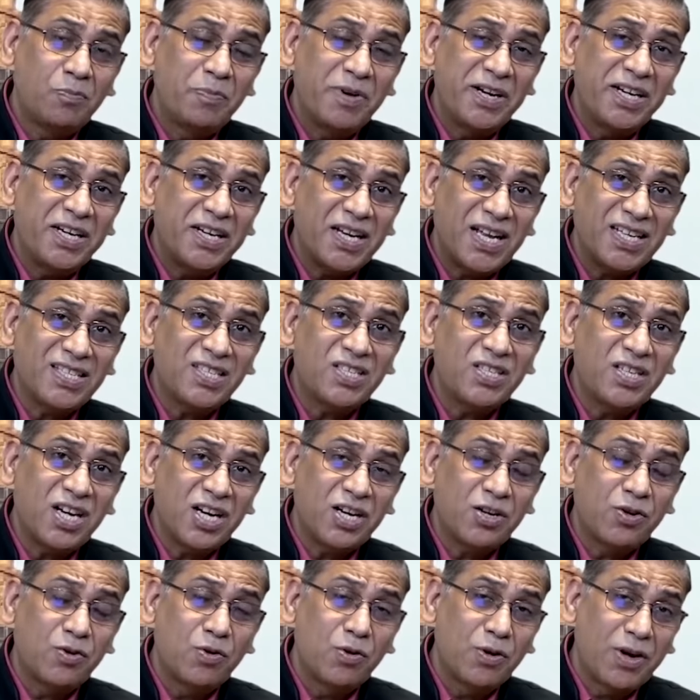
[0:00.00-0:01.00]
be
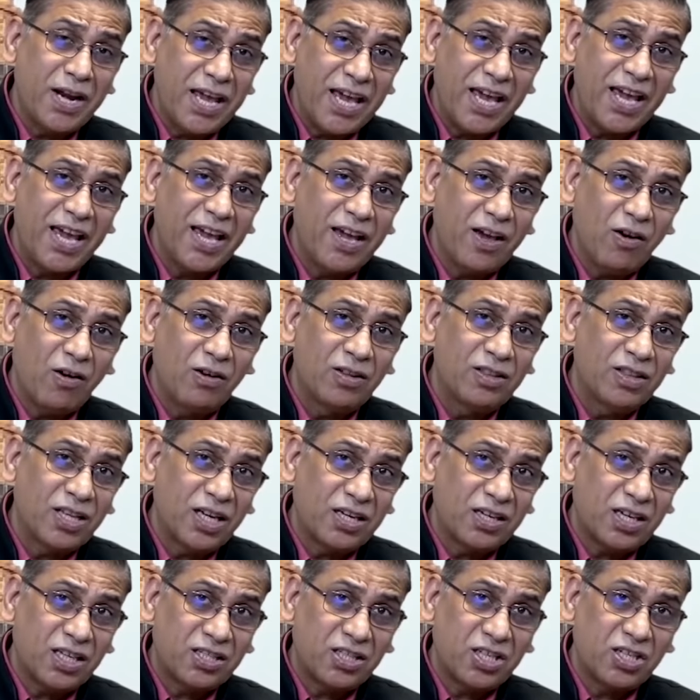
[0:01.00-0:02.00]
tested today on the
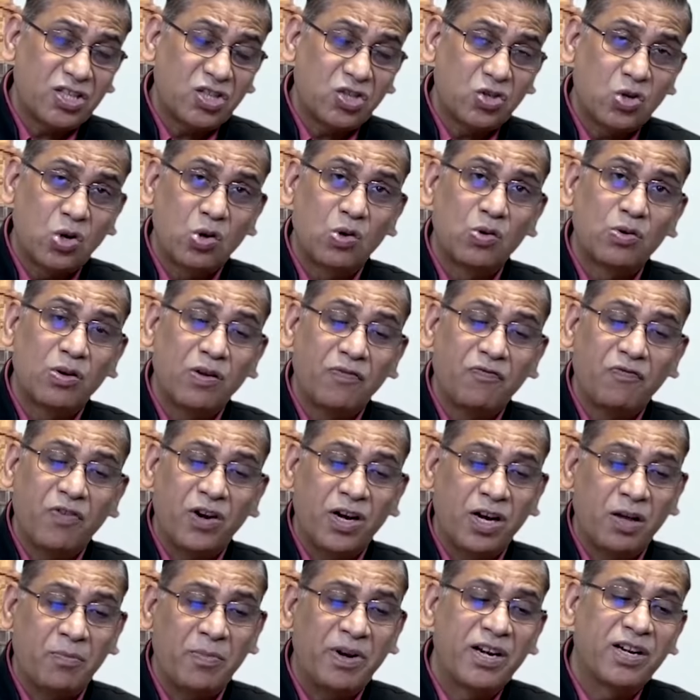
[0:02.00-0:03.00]
touchstone of
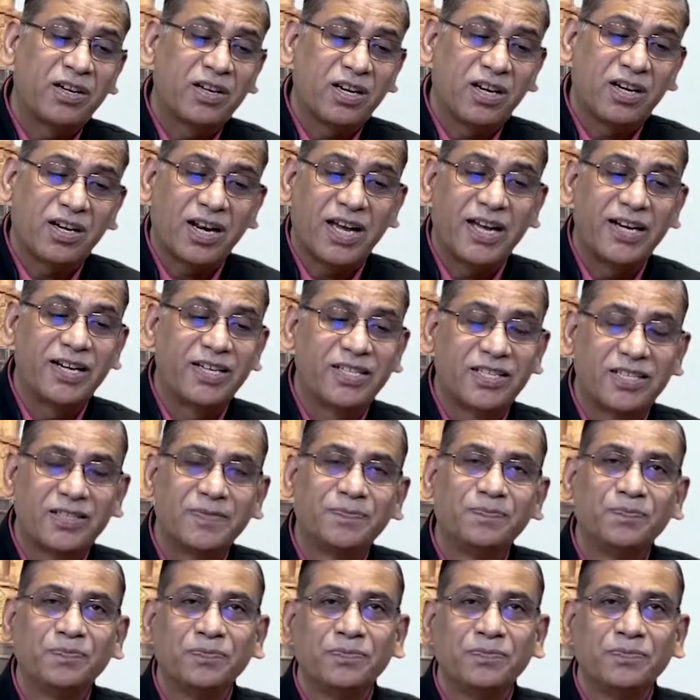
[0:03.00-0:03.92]
fundamental rights.